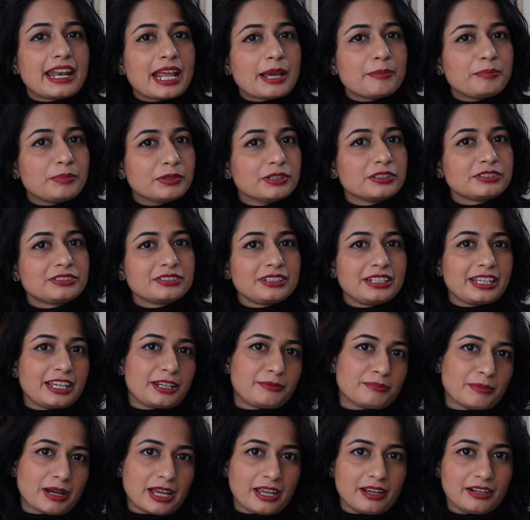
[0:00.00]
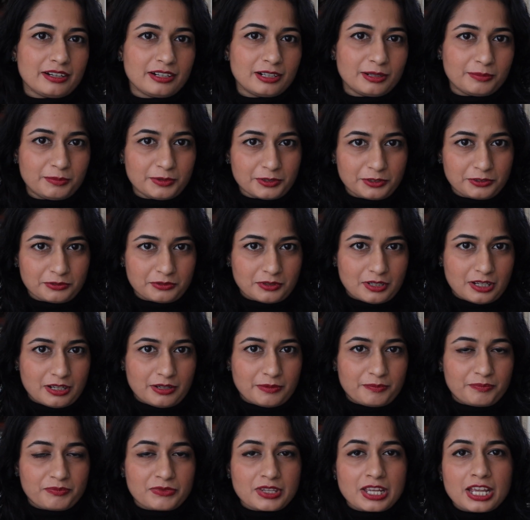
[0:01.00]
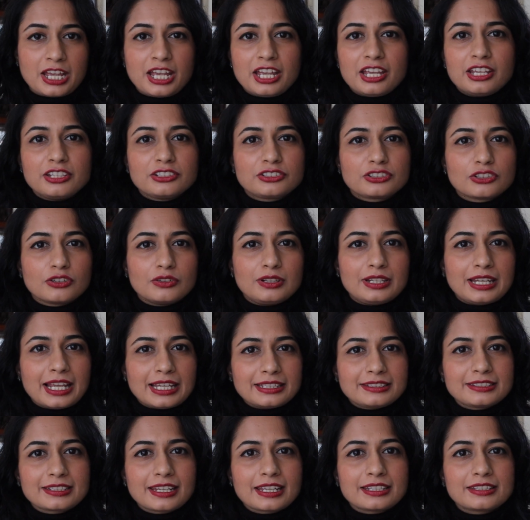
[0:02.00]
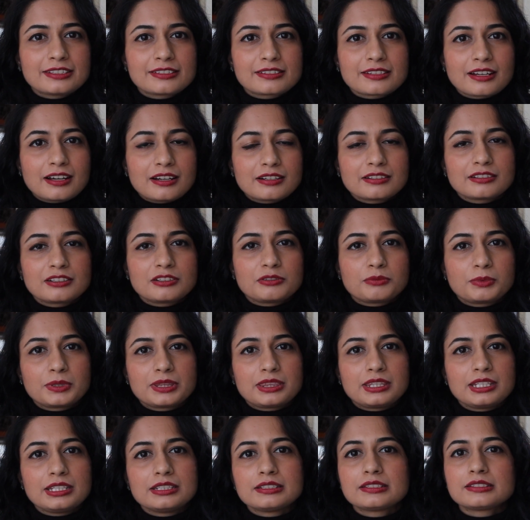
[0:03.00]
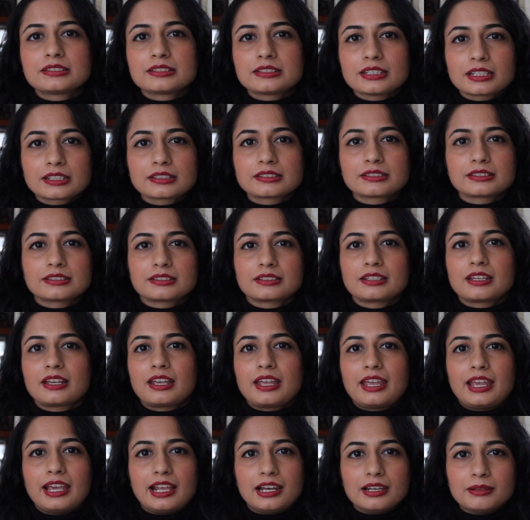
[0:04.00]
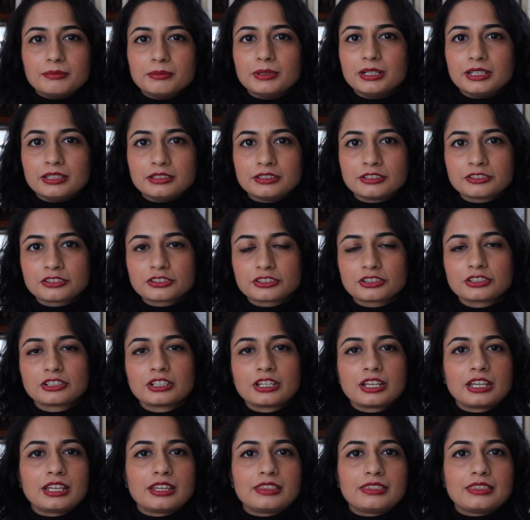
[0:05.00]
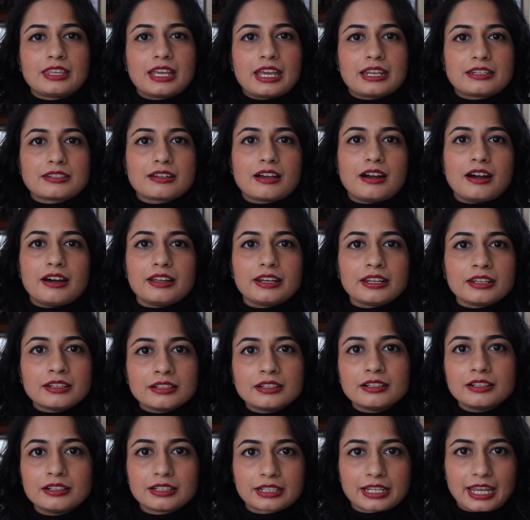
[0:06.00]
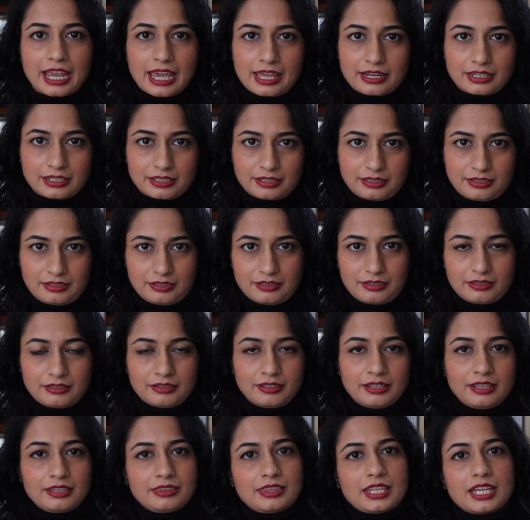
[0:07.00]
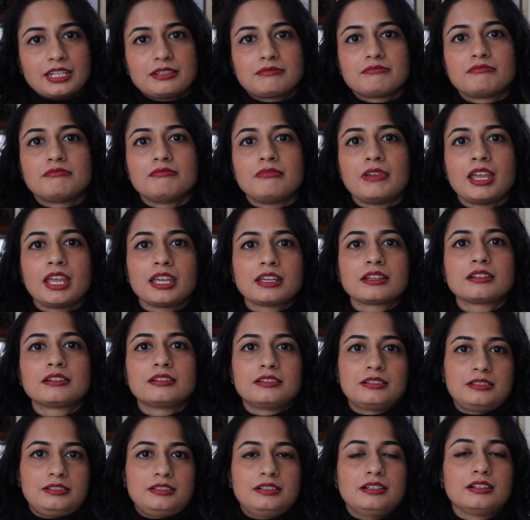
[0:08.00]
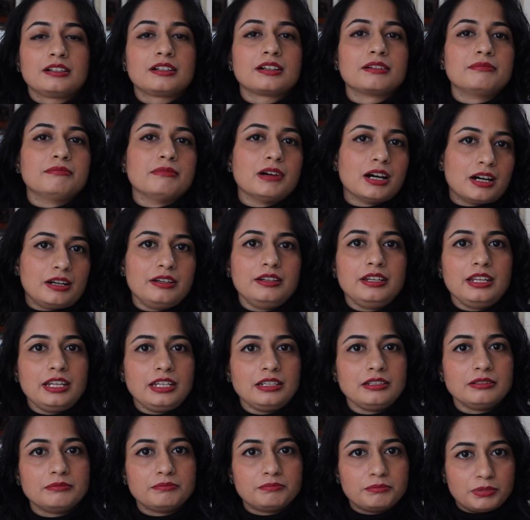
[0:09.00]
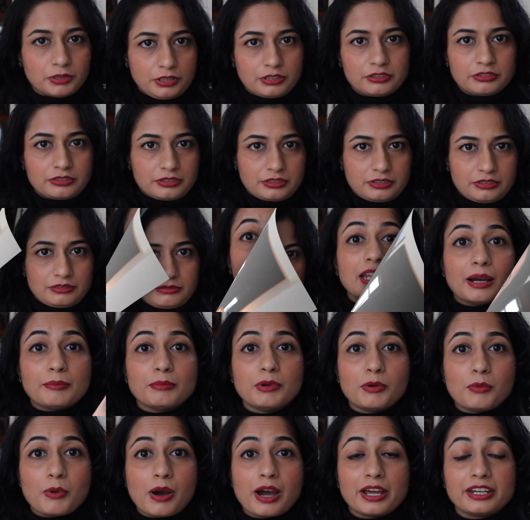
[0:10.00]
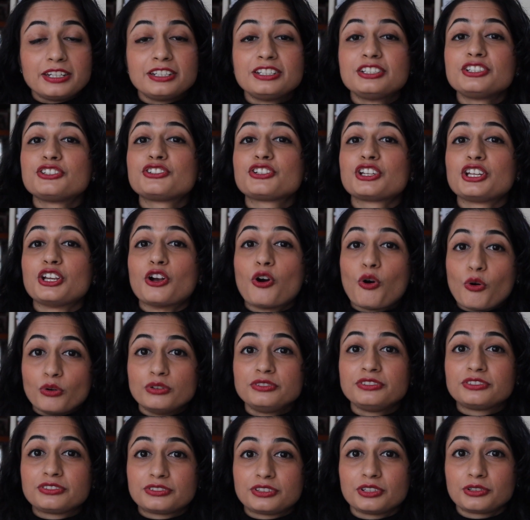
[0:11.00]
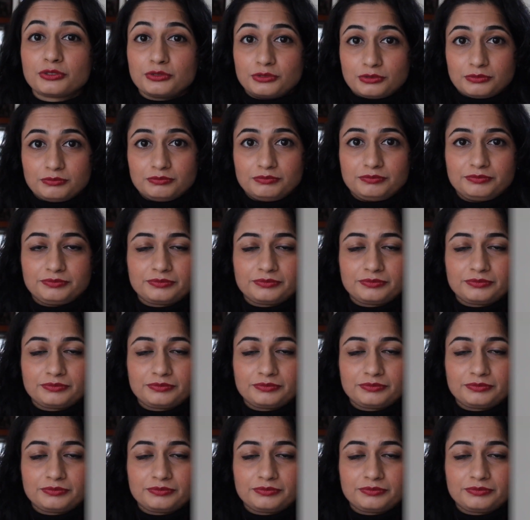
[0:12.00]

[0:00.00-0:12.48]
I personally admire her persona. So let's get started with these 6 elements that are in her character that make her a commanding person. Number 1, she owns the room.